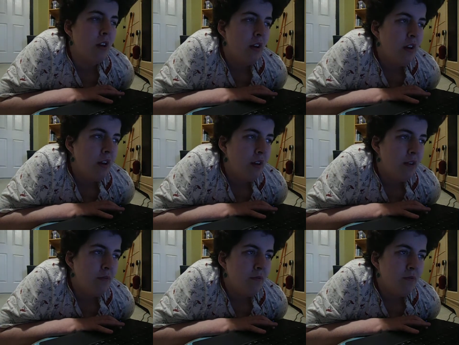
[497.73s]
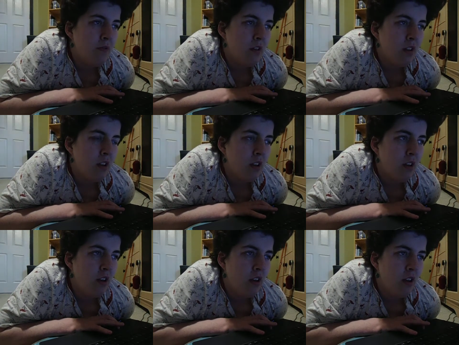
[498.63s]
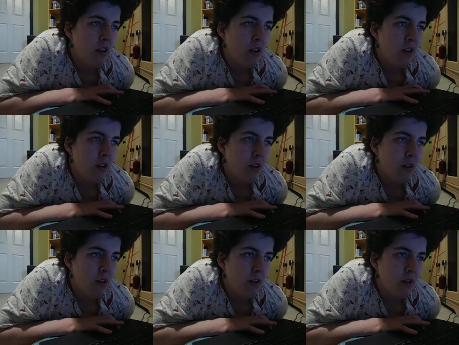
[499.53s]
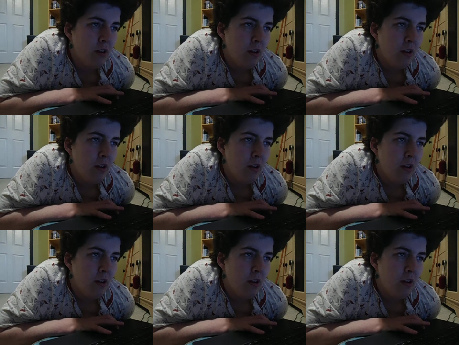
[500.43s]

[no speech]